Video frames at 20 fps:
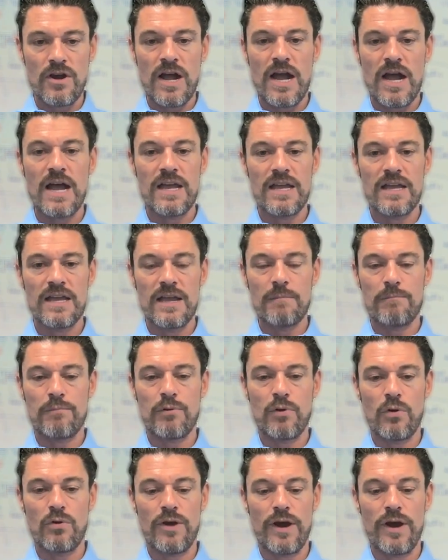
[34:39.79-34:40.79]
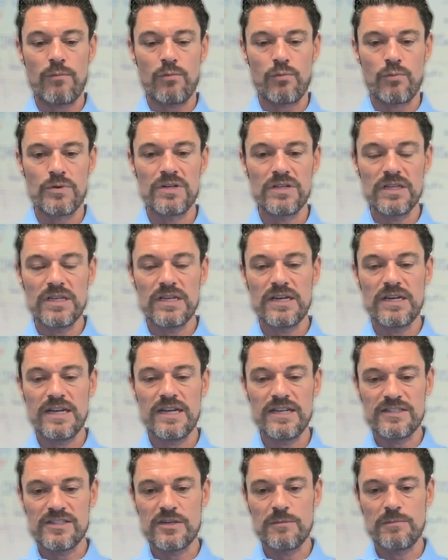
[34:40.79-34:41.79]
IAM program really
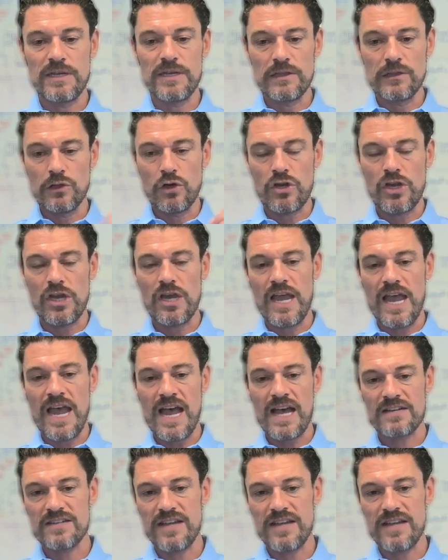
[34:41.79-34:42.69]
needs to be looking at